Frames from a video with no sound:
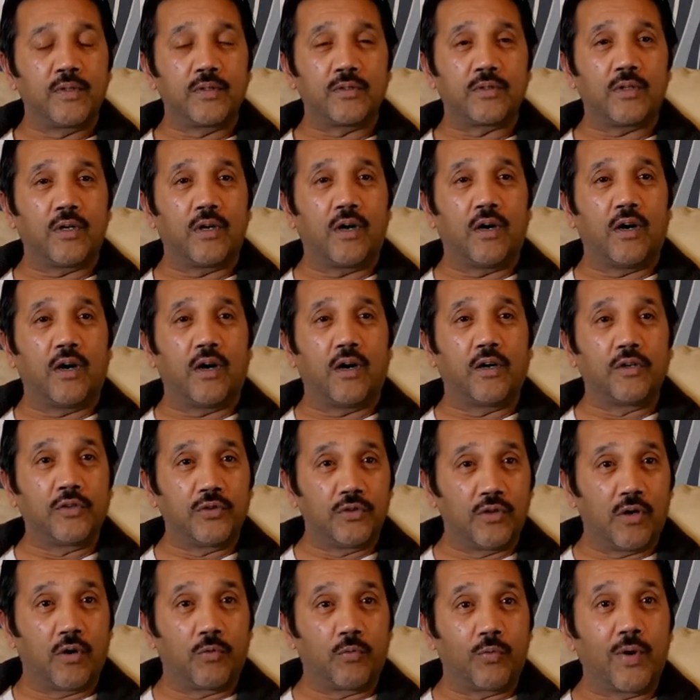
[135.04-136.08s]
So
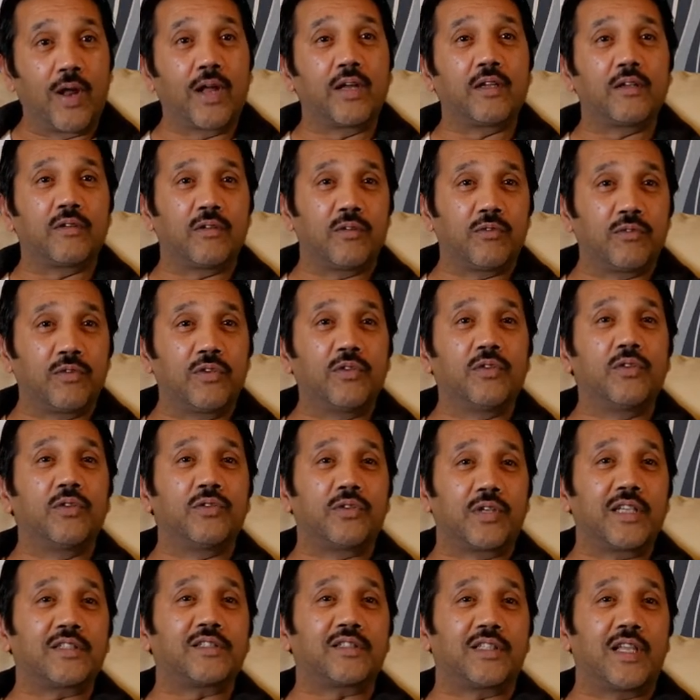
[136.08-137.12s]
I rang, you
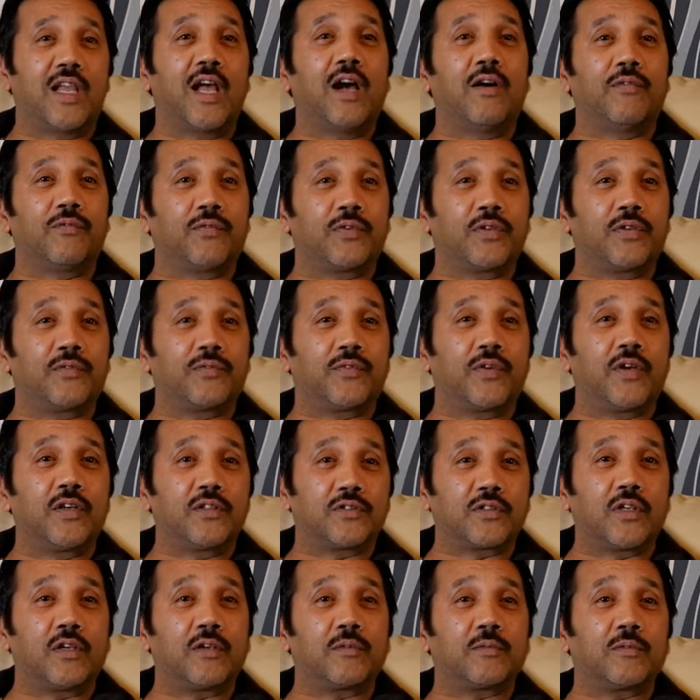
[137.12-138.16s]
test it out for the
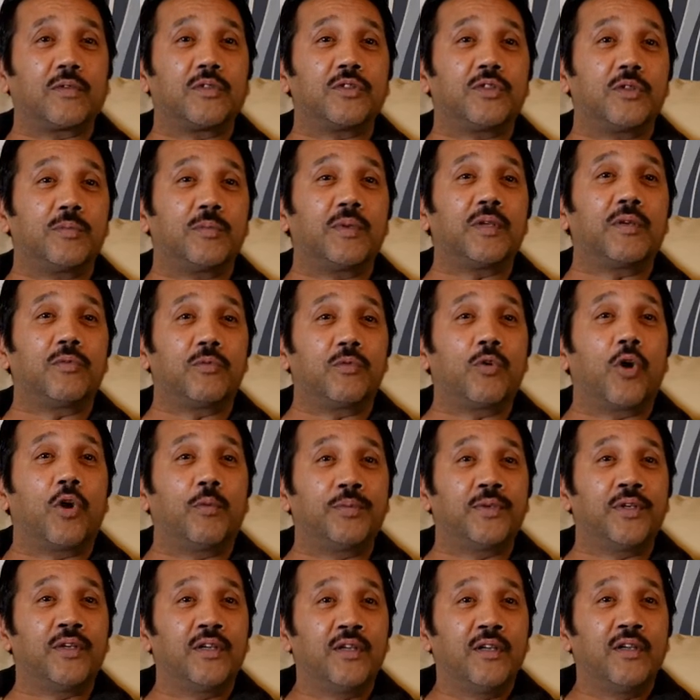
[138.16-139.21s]
first time because you've been
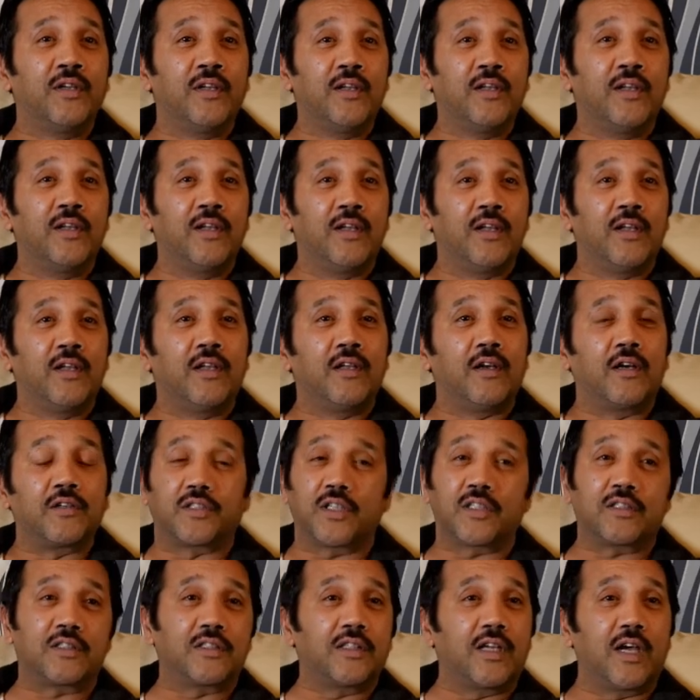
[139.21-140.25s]
robbed. I
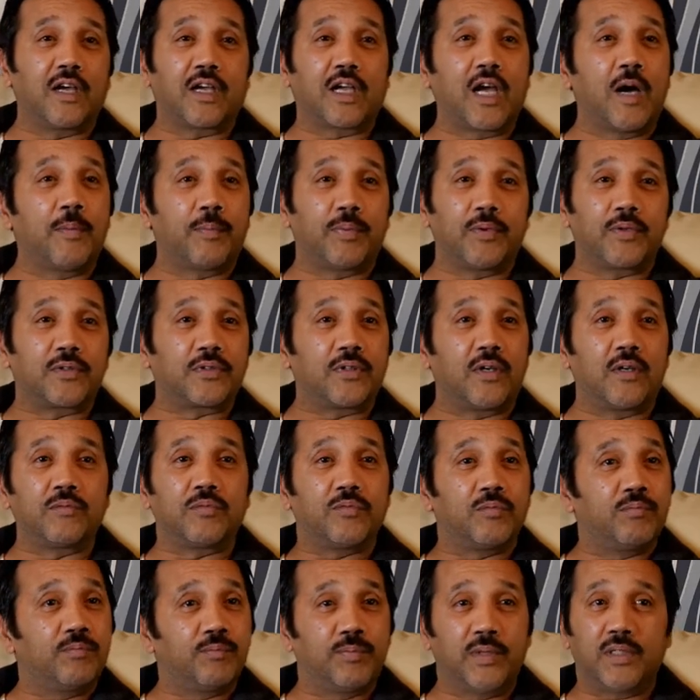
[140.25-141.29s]
tested it out a couple of times,
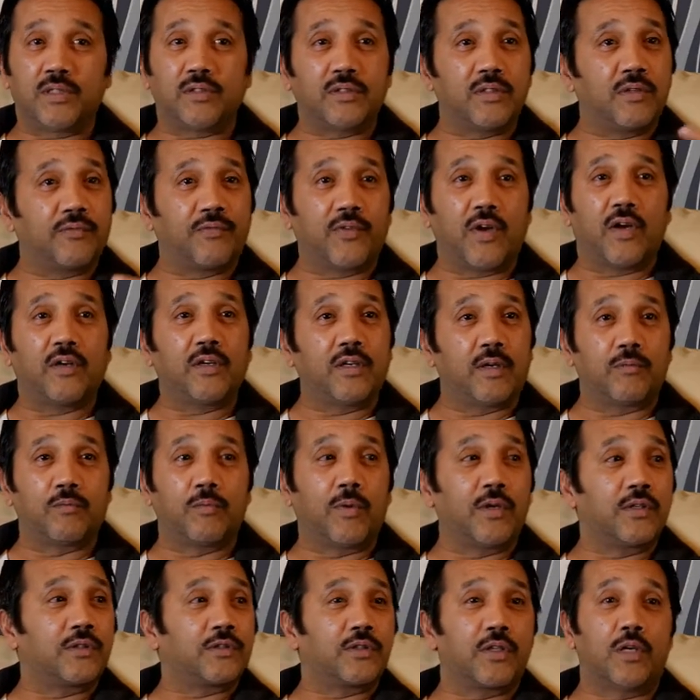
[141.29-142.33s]
picks the phone up.
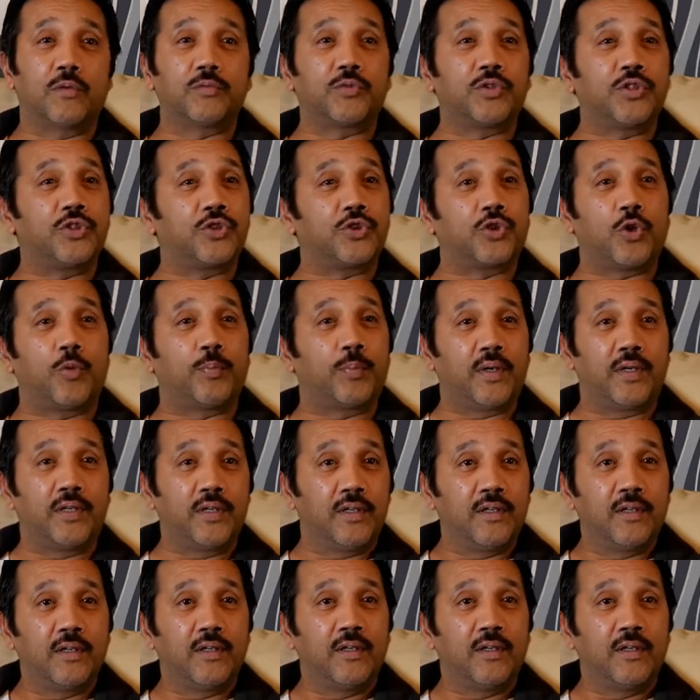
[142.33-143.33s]
One time she's shopping,